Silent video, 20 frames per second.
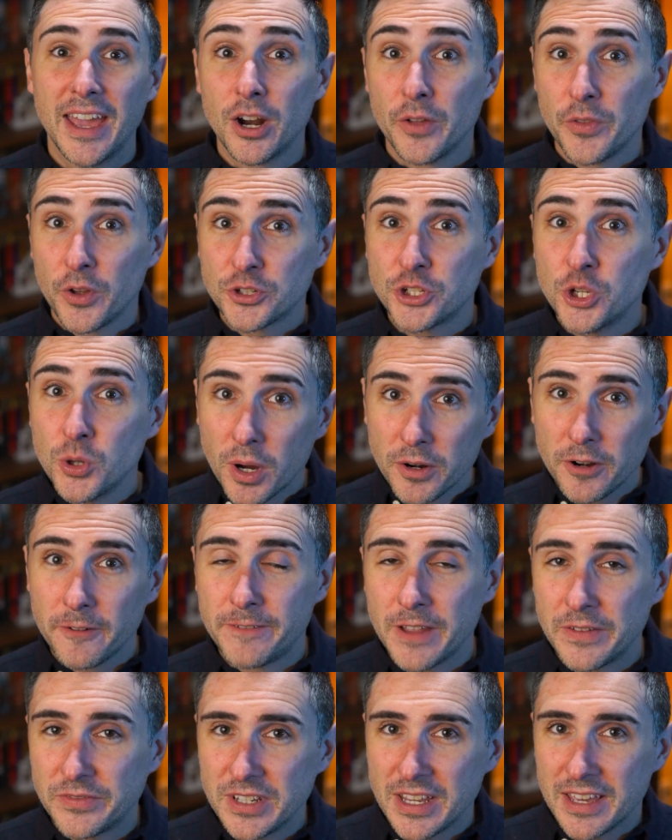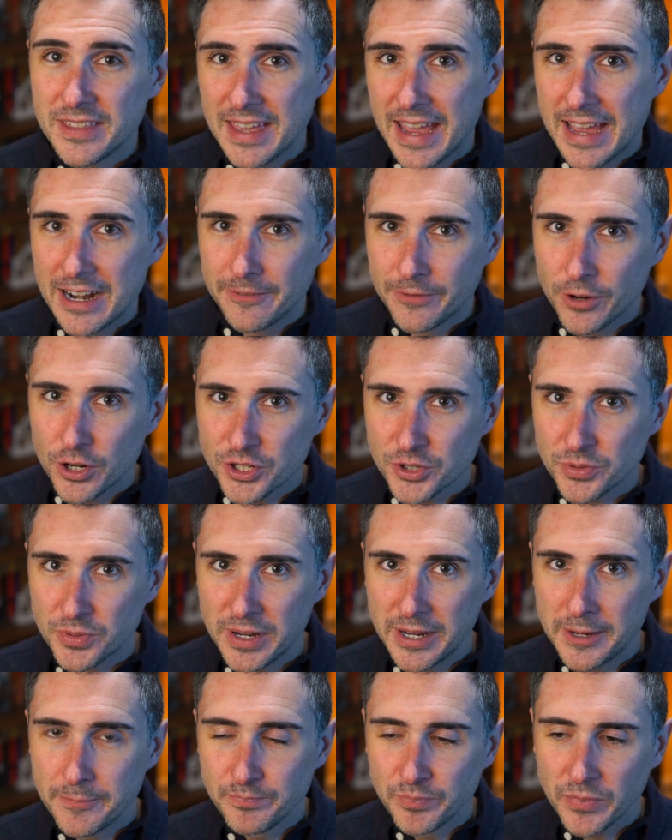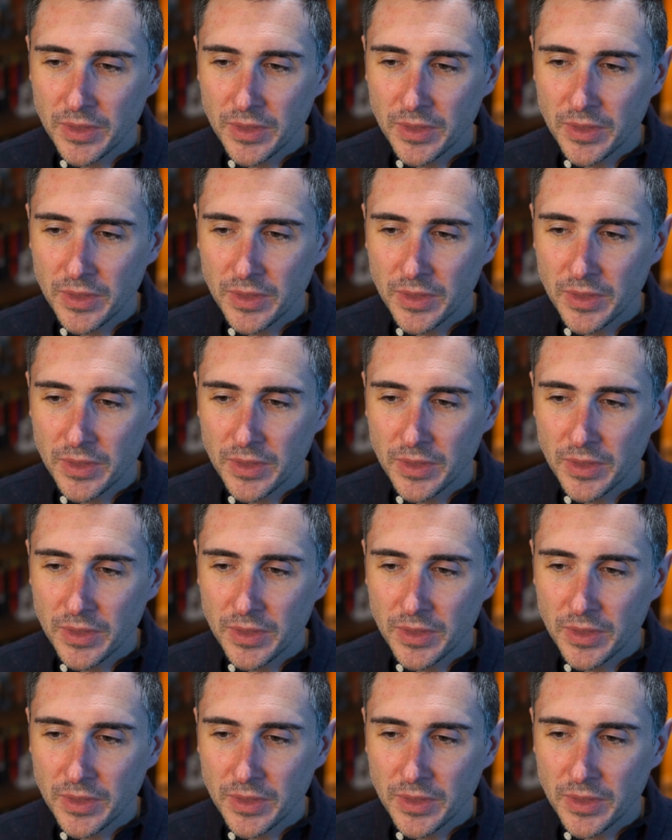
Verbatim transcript: And on their 250th anniversary,